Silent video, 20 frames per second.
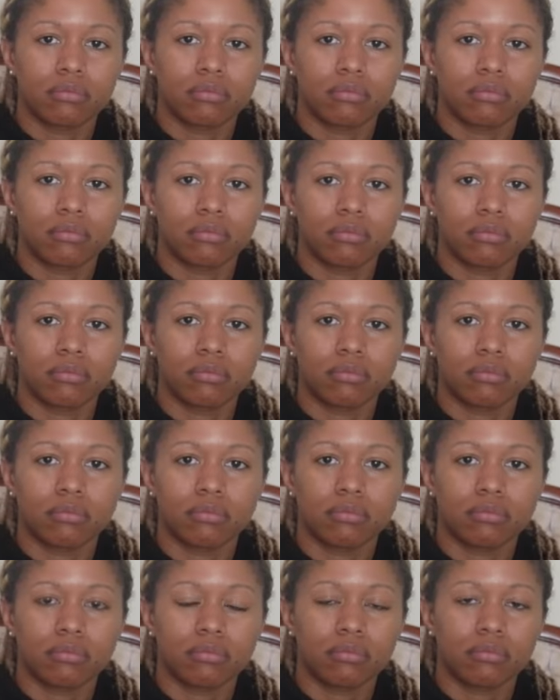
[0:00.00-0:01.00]

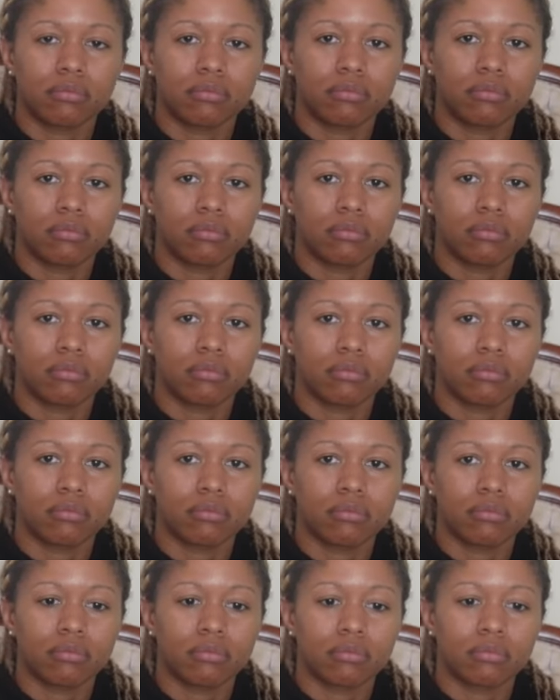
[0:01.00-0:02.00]

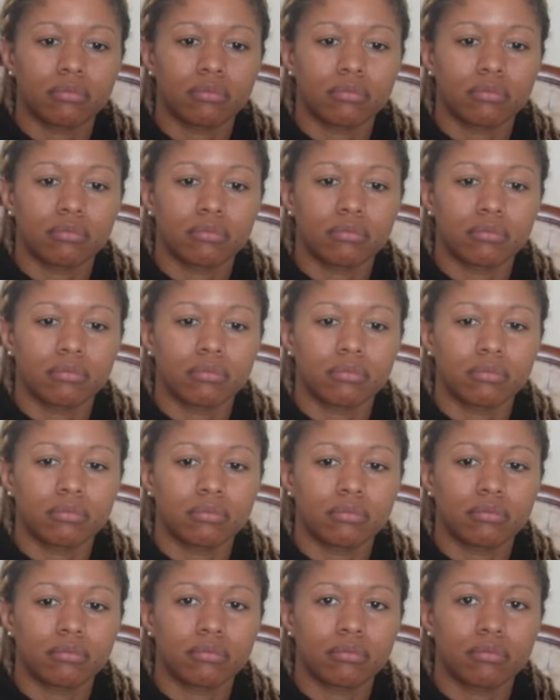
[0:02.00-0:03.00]

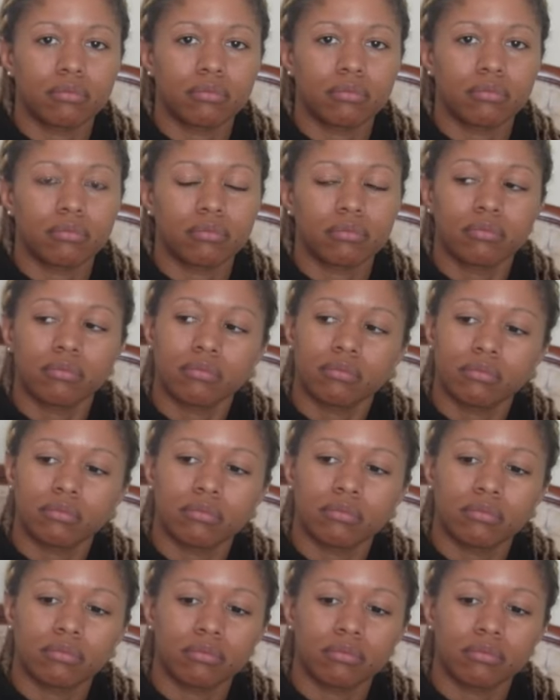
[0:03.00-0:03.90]
[no speech]